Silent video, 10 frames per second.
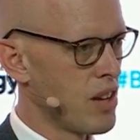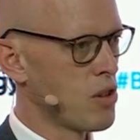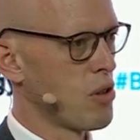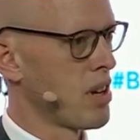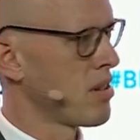
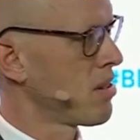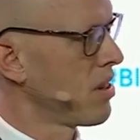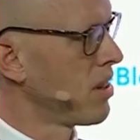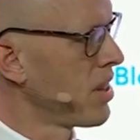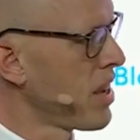interest
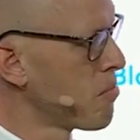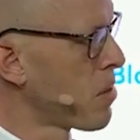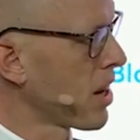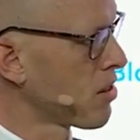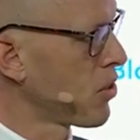and the
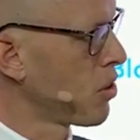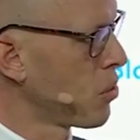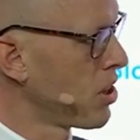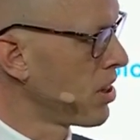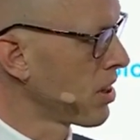impact of our
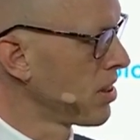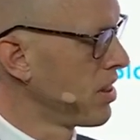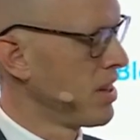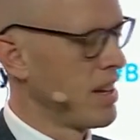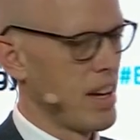work
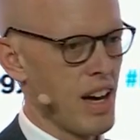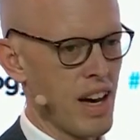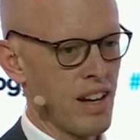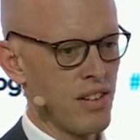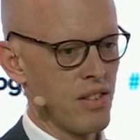
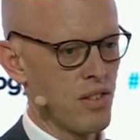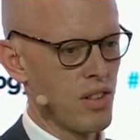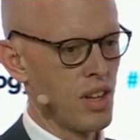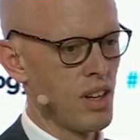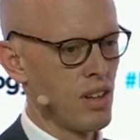and
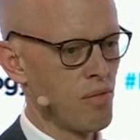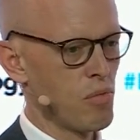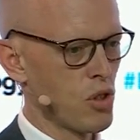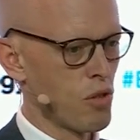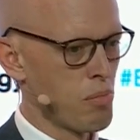the
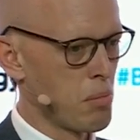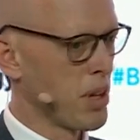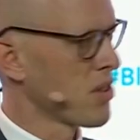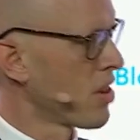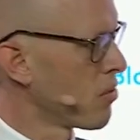sort of
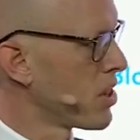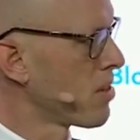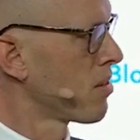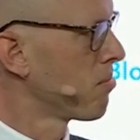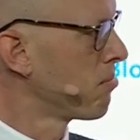public service